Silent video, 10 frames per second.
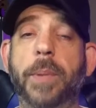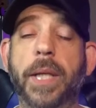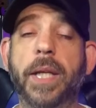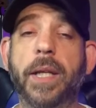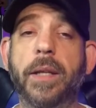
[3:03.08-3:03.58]

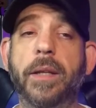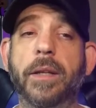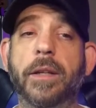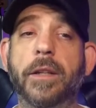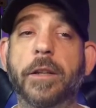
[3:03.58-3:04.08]
be
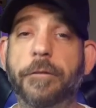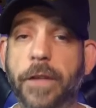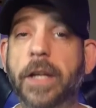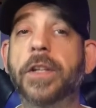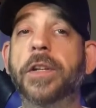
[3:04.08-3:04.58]
the
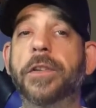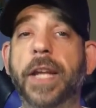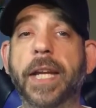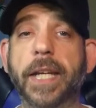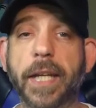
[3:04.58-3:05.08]
failure
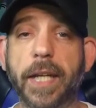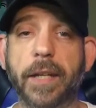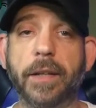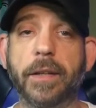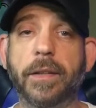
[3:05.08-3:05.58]
they
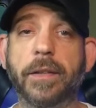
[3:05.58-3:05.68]
need